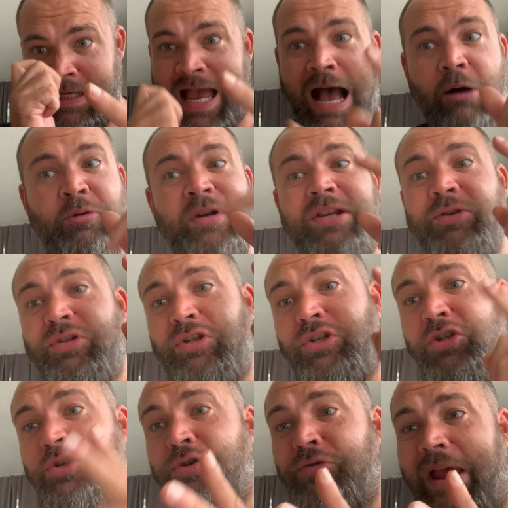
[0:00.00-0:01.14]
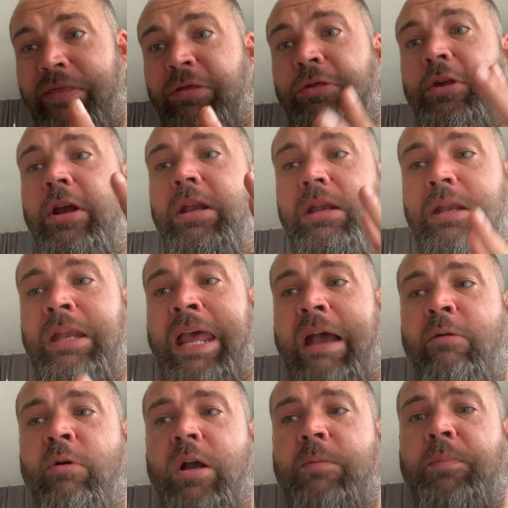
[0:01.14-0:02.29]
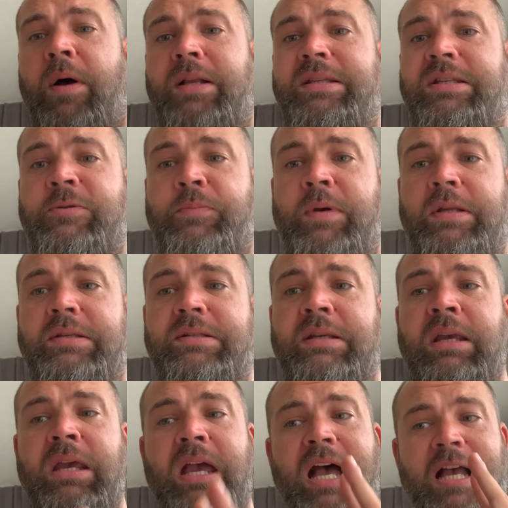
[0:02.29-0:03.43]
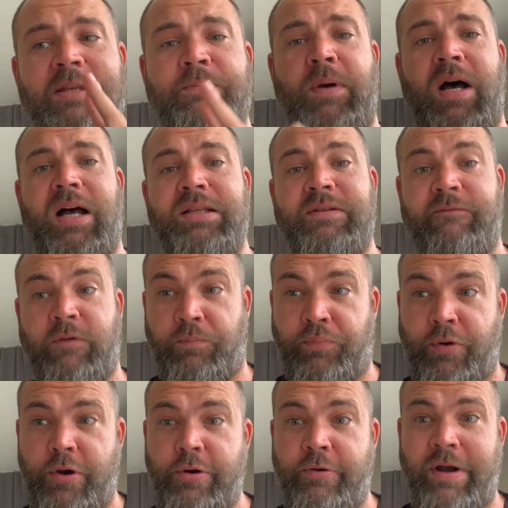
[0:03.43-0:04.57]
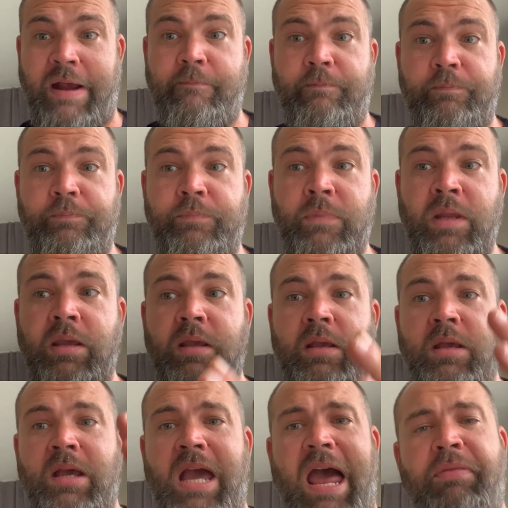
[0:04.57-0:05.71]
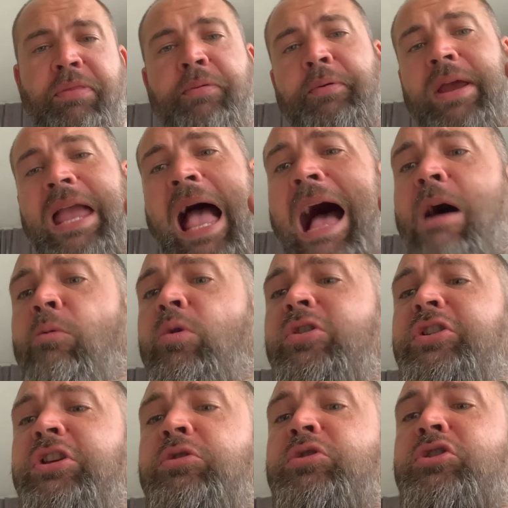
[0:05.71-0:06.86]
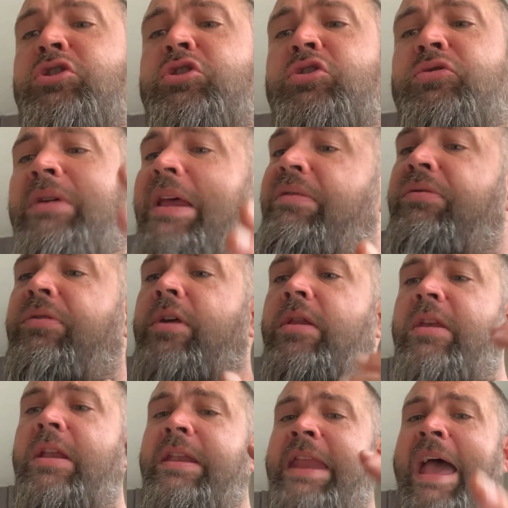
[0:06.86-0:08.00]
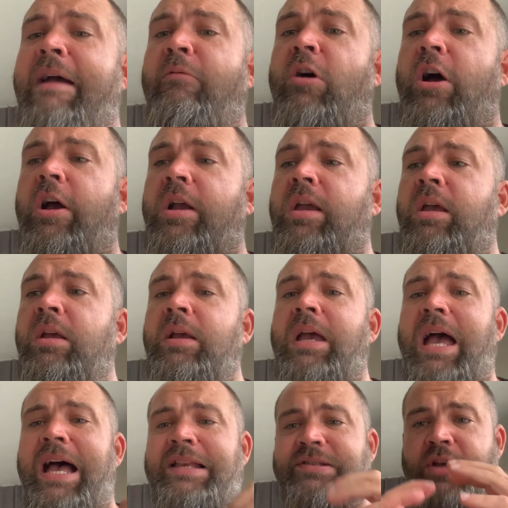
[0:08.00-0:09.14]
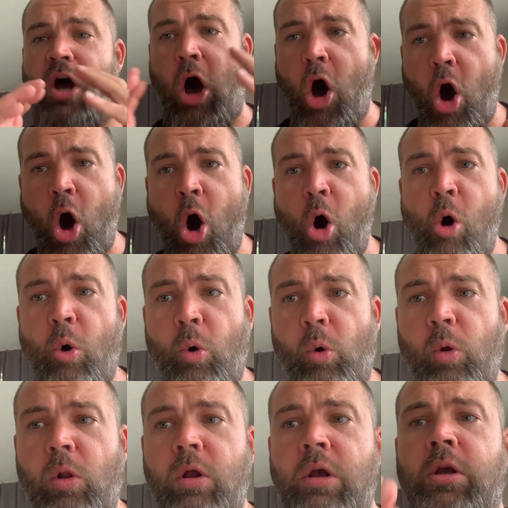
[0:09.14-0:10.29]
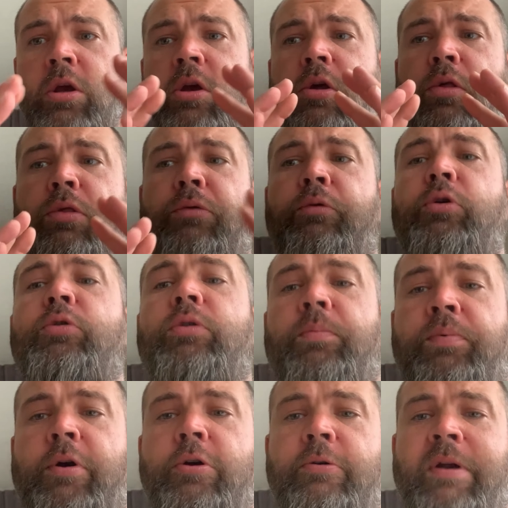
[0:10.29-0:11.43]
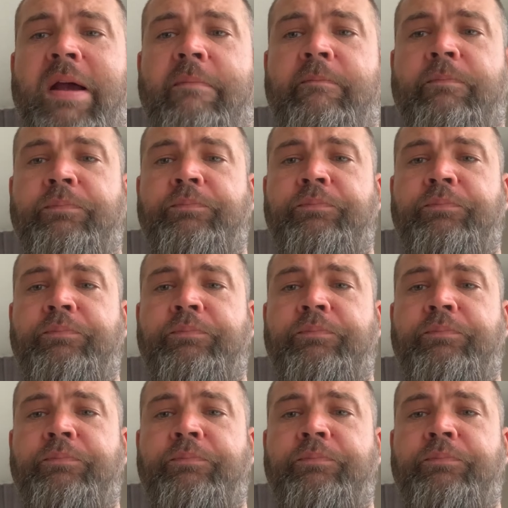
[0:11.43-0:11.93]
How will you strengthen network participants as part of the program? And 3, how will you strengthen the network as a whole through the program?